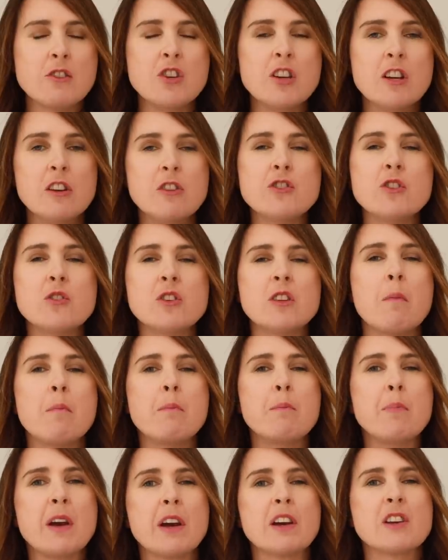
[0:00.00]
yield you the
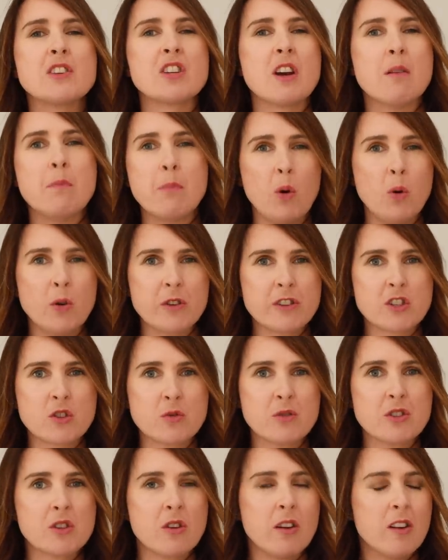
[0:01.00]
biggest and boldest
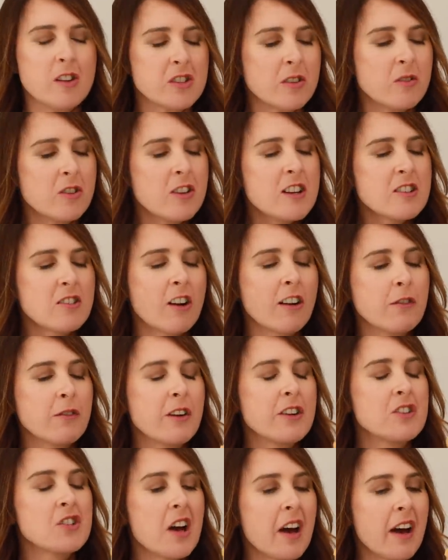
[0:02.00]
results. And these are
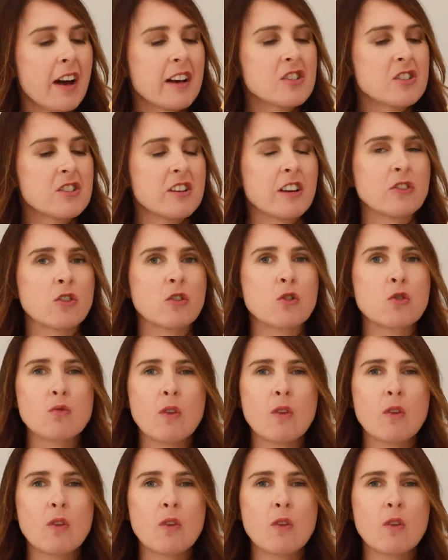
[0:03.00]
fantastic. They're